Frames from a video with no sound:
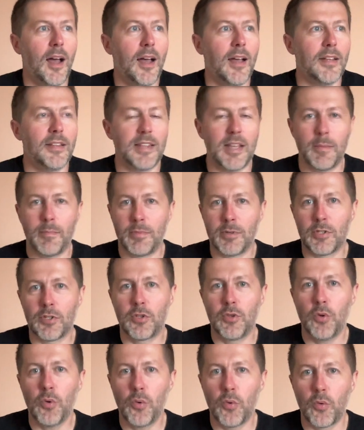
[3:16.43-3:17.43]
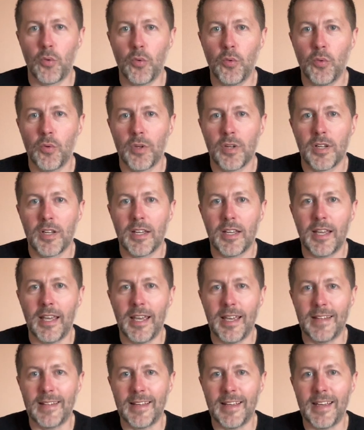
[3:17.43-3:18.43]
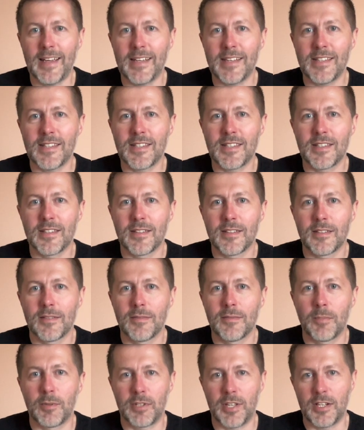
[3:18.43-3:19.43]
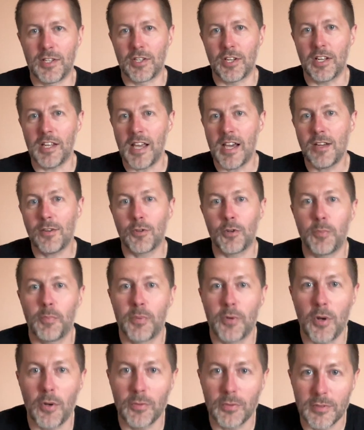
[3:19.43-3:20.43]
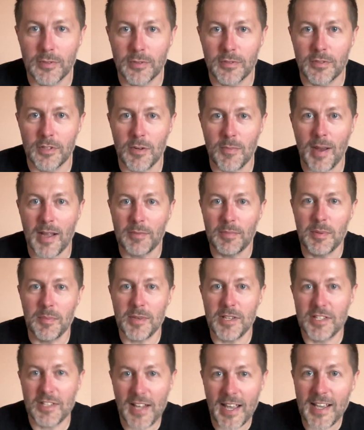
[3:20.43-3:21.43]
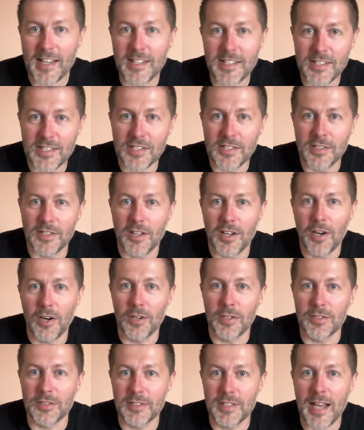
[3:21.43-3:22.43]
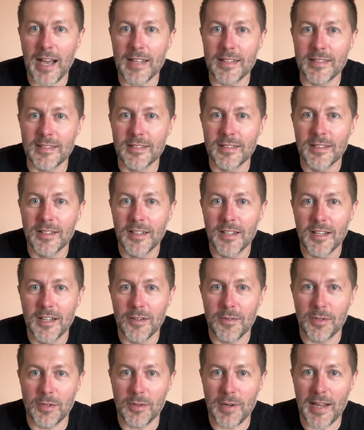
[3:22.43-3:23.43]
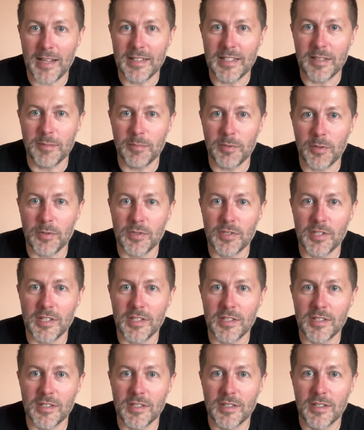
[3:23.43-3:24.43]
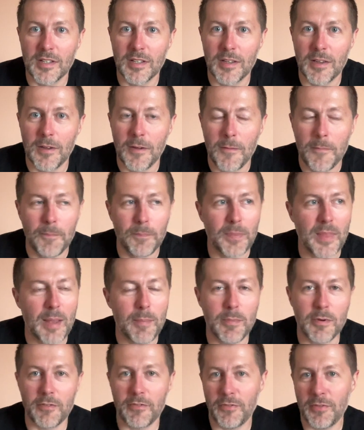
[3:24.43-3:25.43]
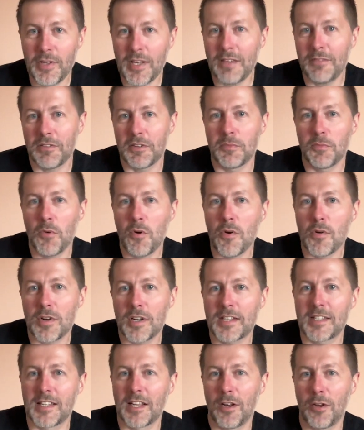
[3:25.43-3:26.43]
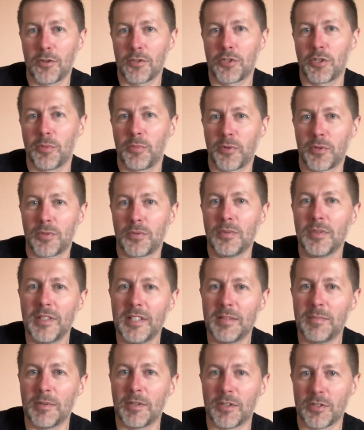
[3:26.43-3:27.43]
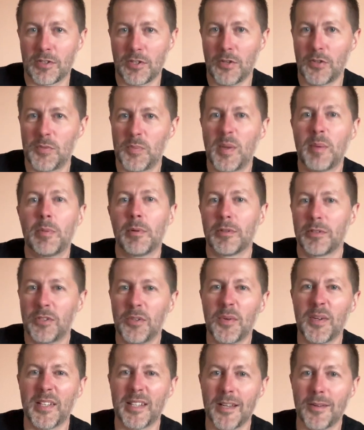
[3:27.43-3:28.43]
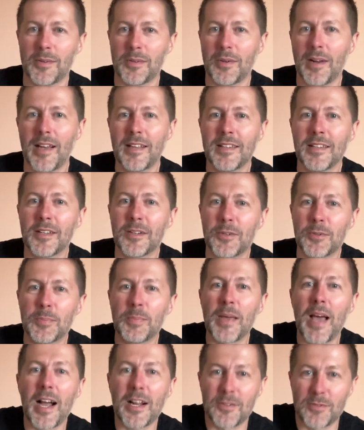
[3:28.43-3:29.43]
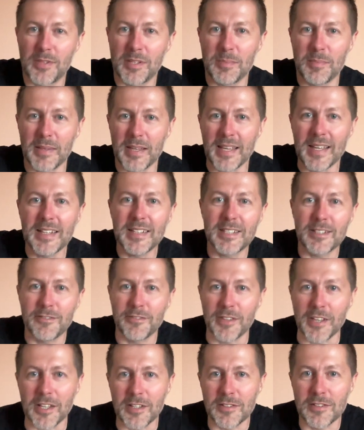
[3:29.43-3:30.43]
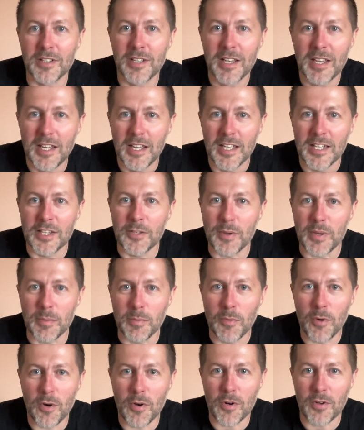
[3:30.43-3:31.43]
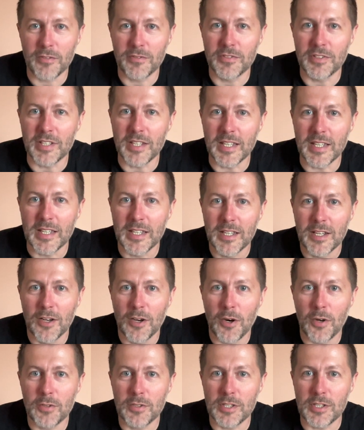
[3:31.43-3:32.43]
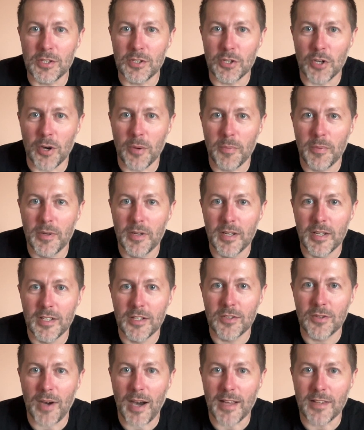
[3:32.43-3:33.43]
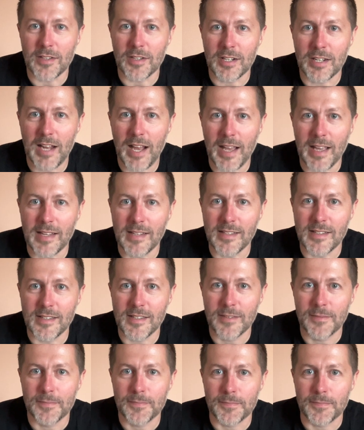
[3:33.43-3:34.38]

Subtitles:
Number two, it is potentially error prone. There might be mistakes on that rewriting process. Number three, even more, it's a lost opportunity because those people doing the rewriting could actually be in the field doing more of the audit job to other clients.